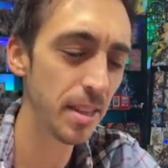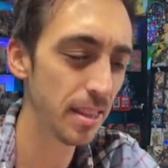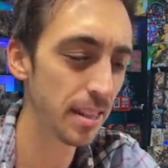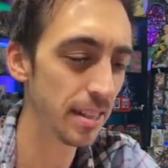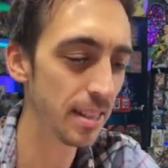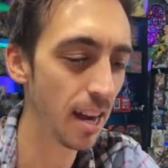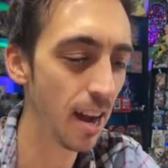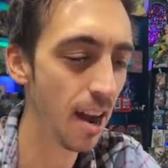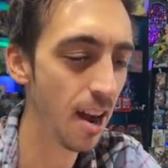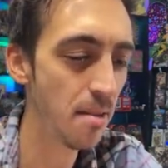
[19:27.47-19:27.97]
the
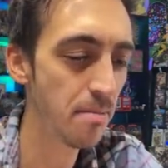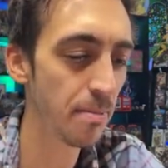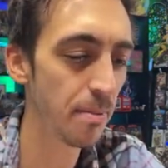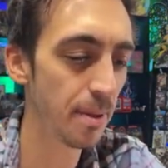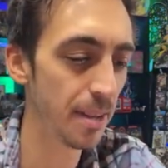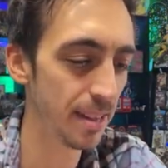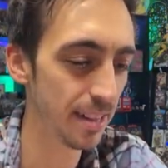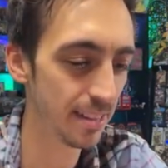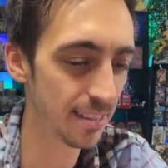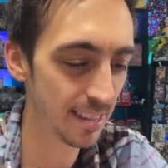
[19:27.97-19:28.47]
top,
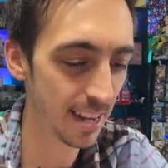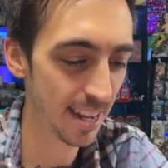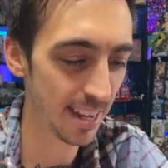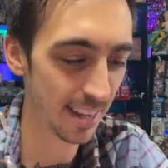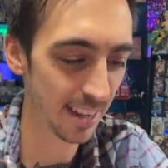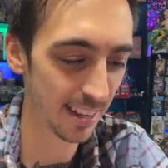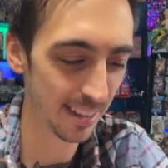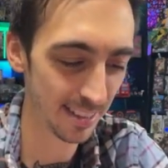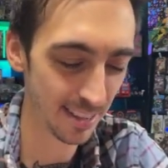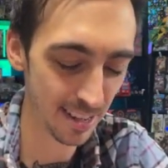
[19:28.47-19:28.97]
and it's like
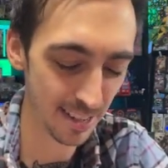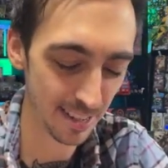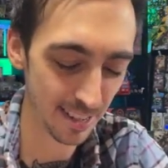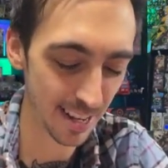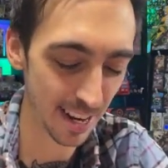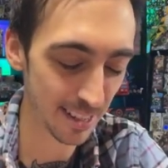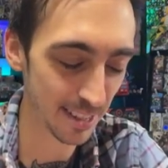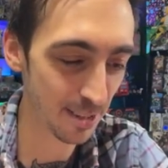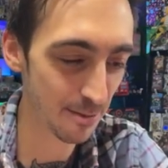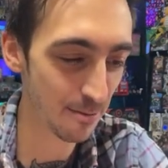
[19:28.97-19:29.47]
just
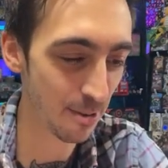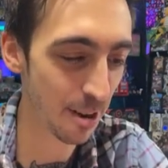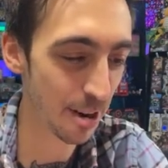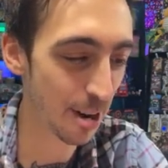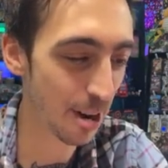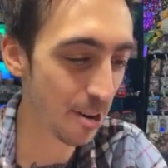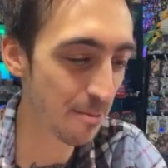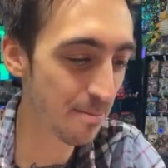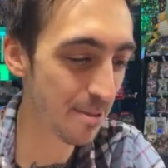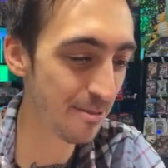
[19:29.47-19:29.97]
doesn't want to
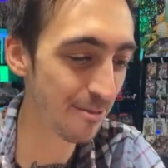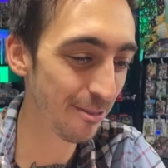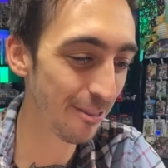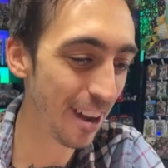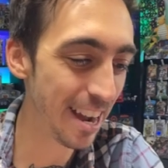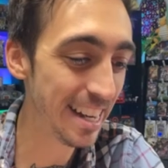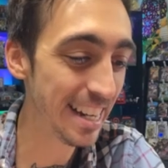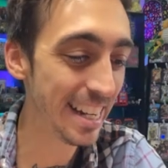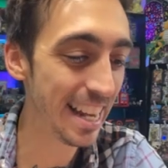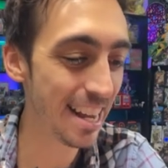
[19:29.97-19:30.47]
open.
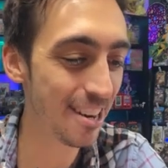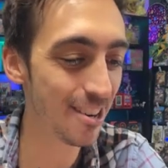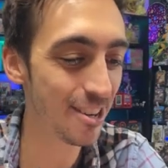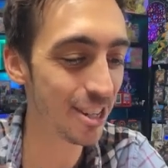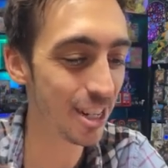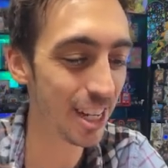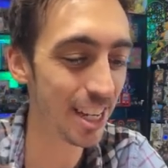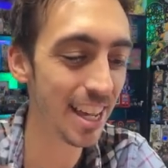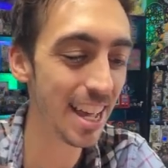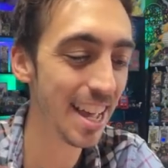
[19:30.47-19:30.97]
Fighting
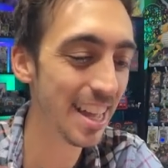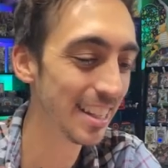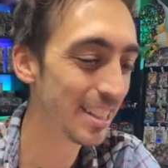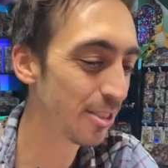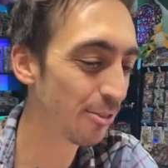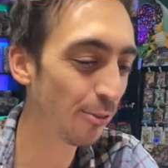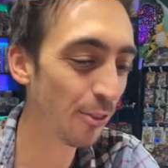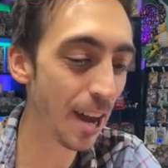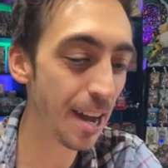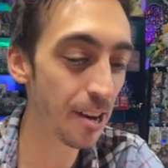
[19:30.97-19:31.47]
energy. Let's
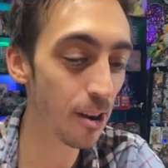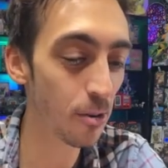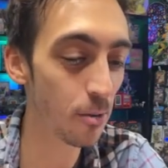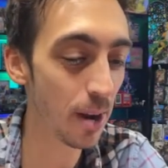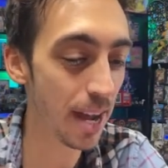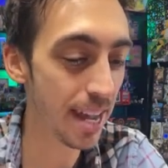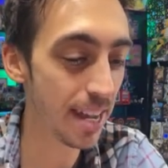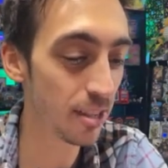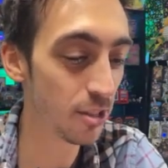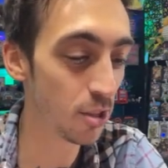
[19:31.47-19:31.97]
fight our
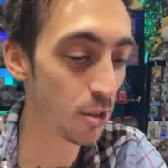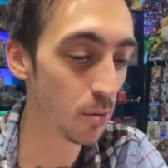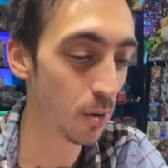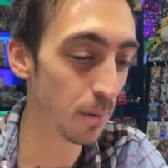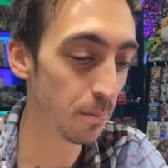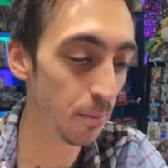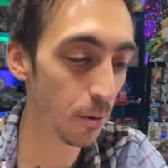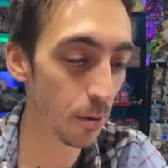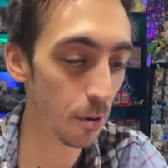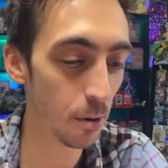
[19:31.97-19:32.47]
way to a
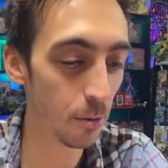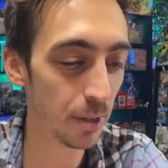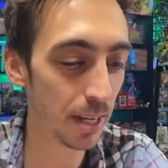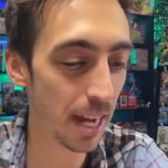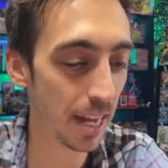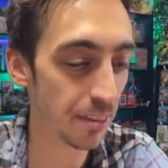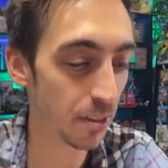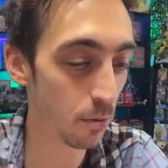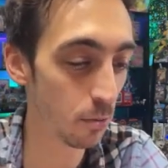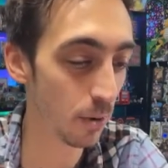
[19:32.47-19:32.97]
pull. We
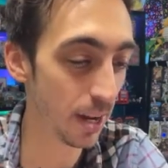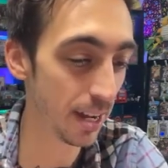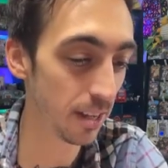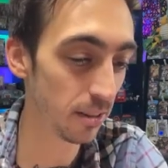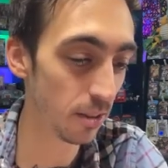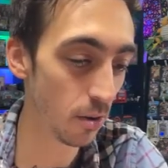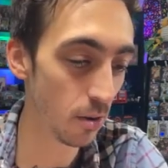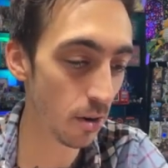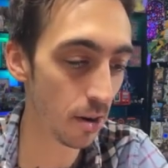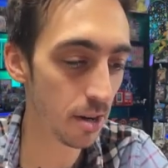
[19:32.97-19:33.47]
got the
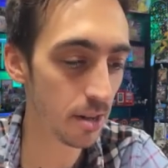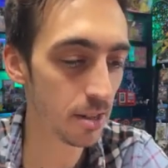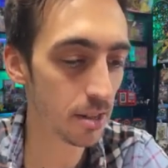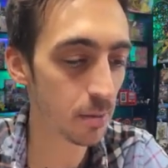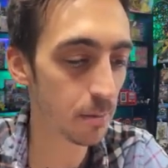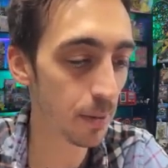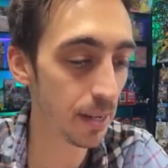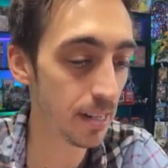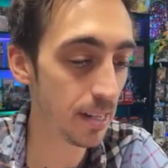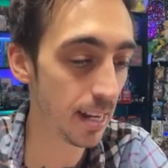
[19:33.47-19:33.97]
Wailord,
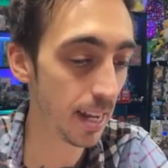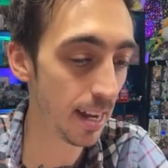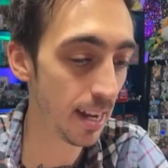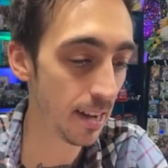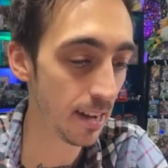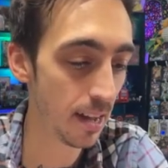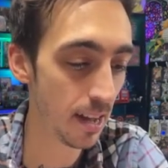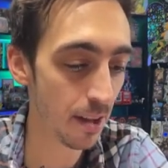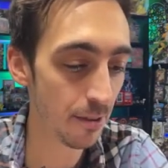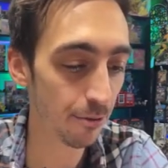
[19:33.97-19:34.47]
Spinda,
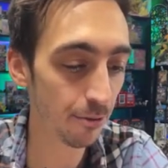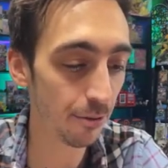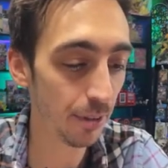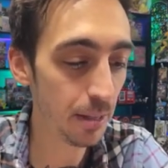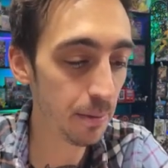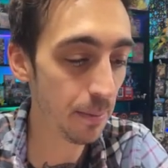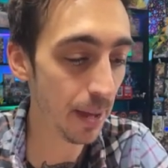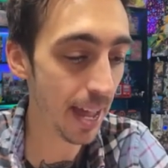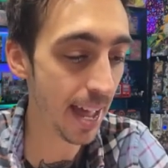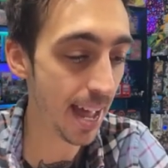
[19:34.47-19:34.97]

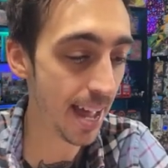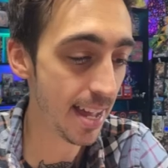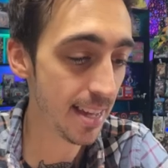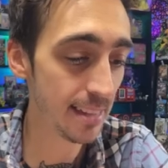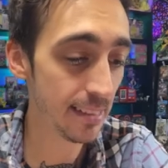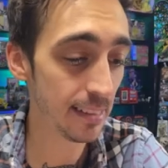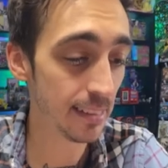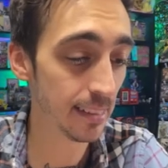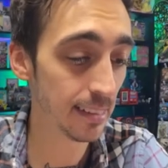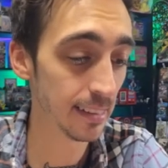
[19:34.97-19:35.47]

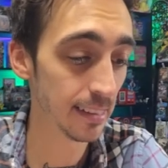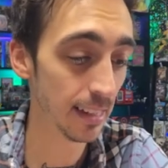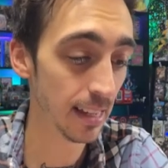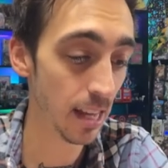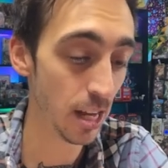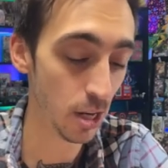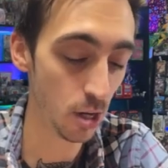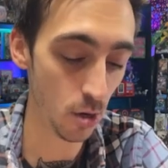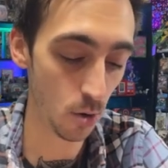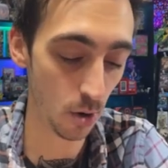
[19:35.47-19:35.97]
Feebas,
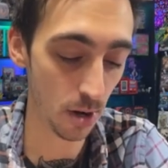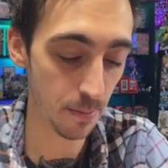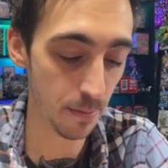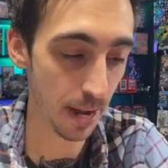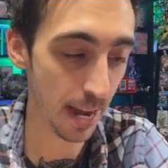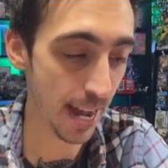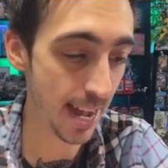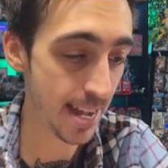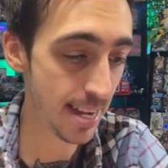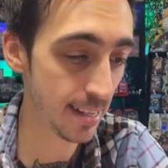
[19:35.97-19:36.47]

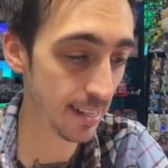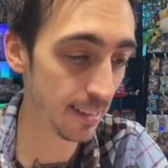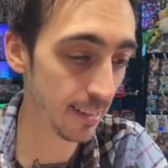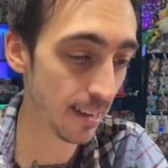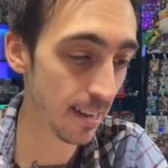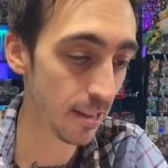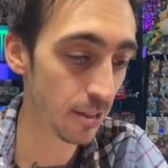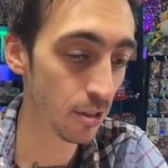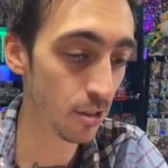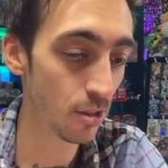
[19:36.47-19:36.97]
Noibat,
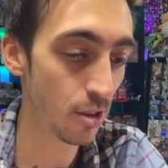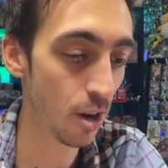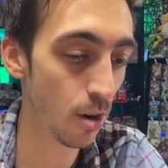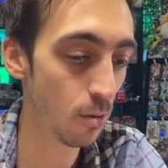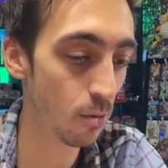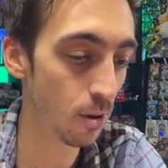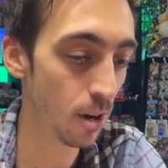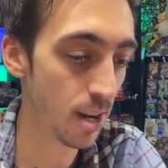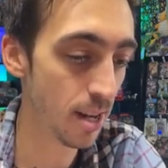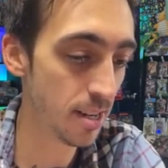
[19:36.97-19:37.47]

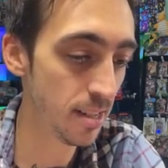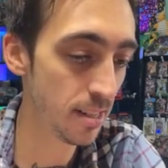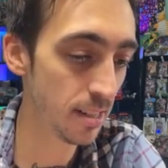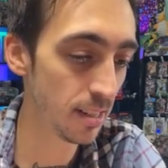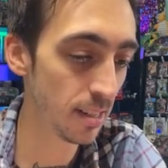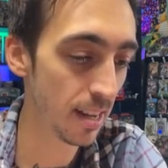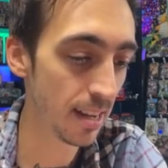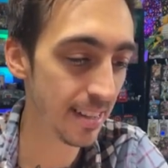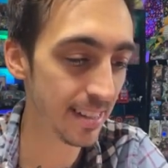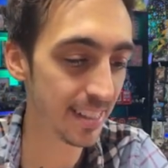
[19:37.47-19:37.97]
Snowrunt,
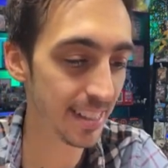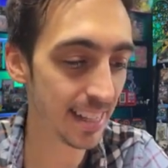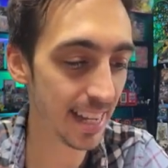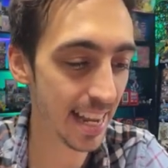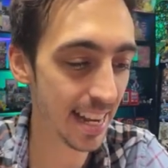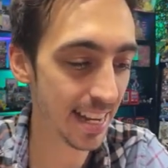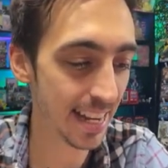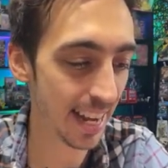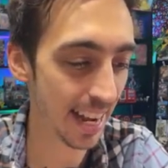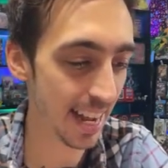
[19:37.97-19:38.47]

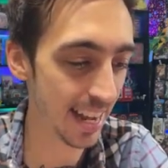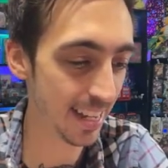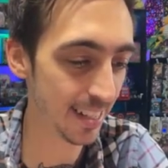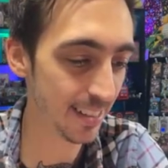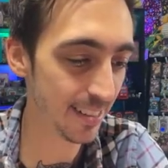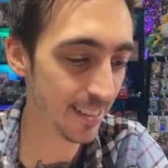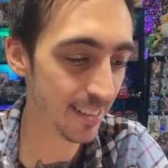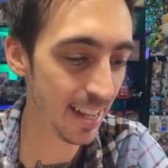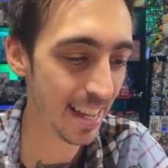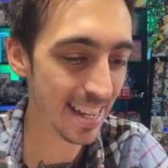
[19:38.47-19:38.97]

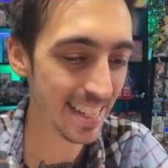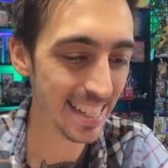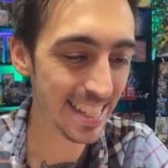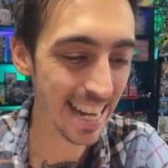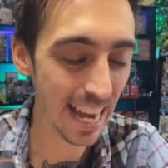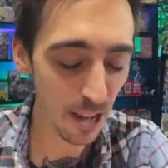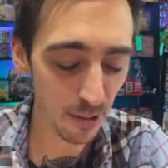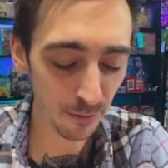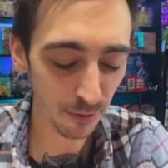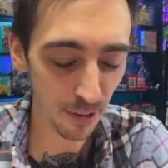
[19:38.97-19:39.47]
Sandile,
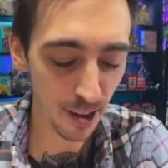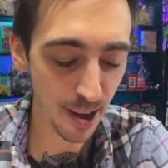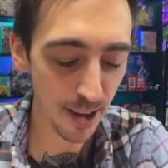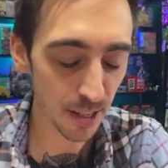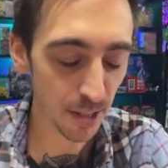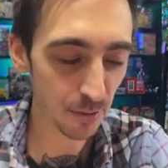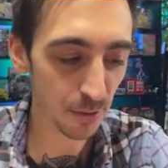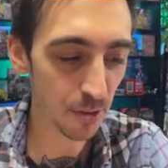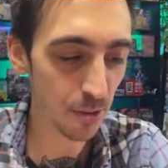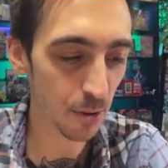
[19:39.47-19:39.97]

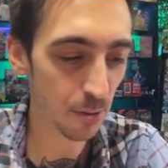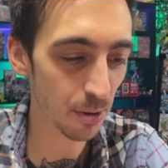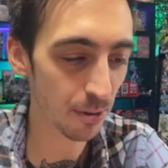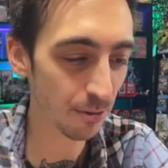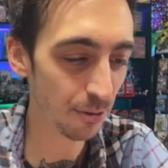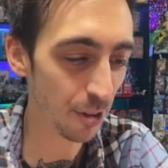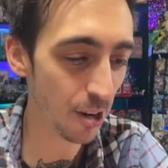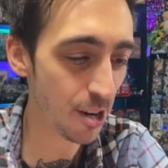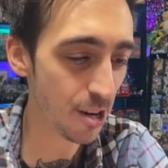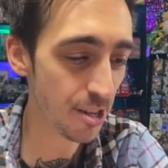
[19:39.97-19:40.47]
Delphox for the
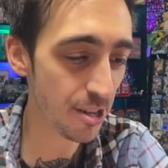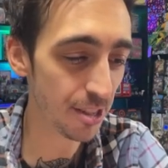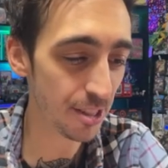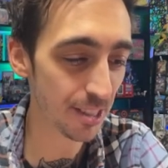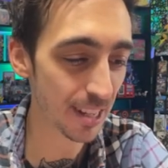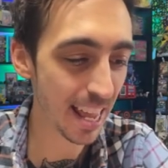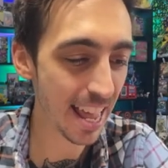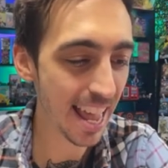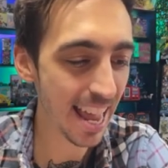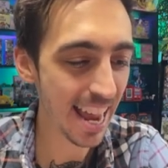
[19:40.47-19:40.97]
reverse,
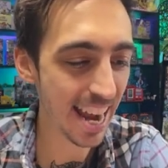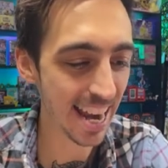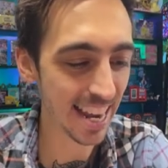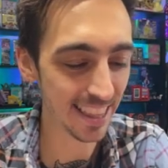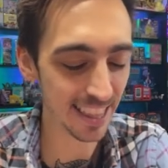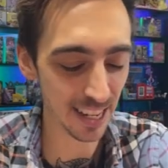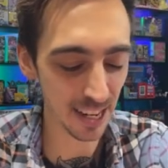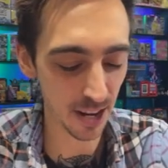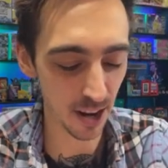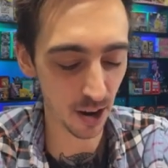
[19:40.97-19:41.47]
and
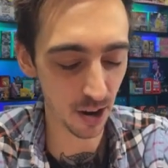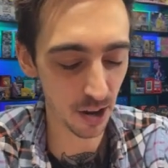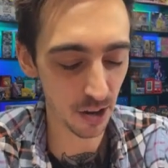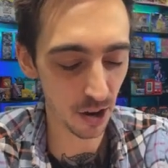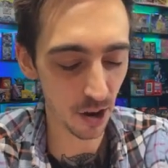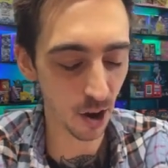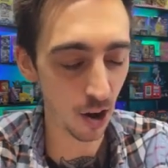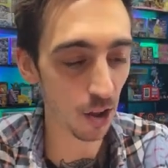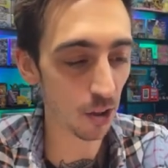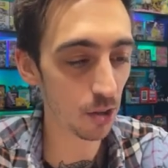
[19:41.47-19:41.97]
the
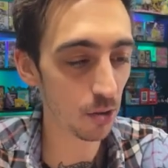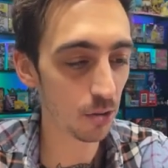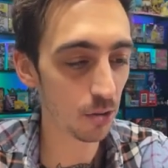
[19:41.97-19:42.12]
non-holo